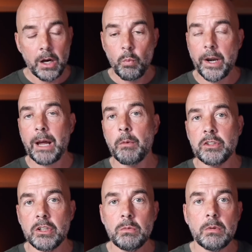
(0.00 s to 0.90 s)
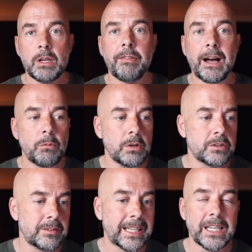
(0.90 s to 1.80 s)
And what I would do if I
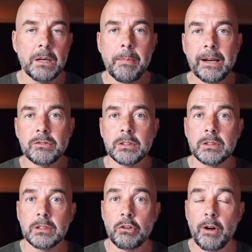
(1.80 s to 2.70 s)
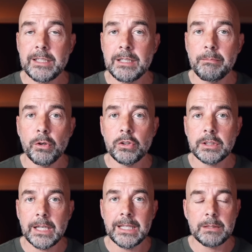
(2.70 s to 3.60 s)
was thinking about creating
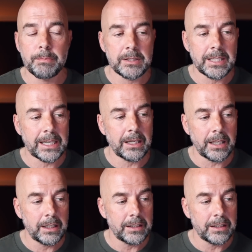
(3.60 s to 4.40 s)
books in this particular